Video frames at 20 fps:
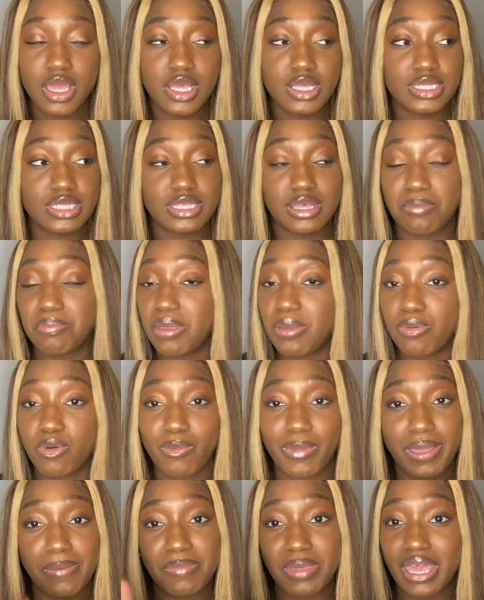Some people
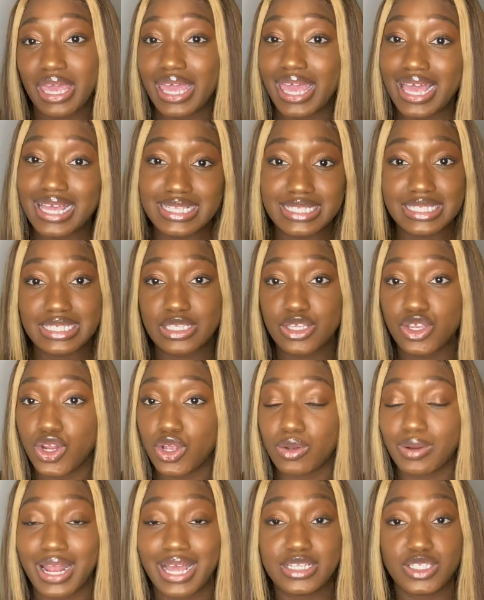might be against, you know,
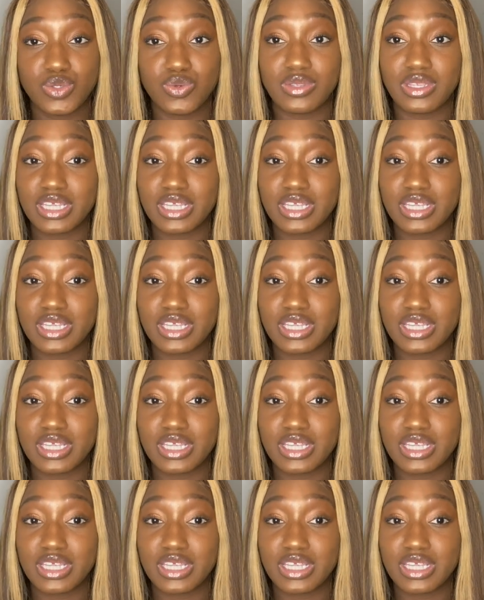not doing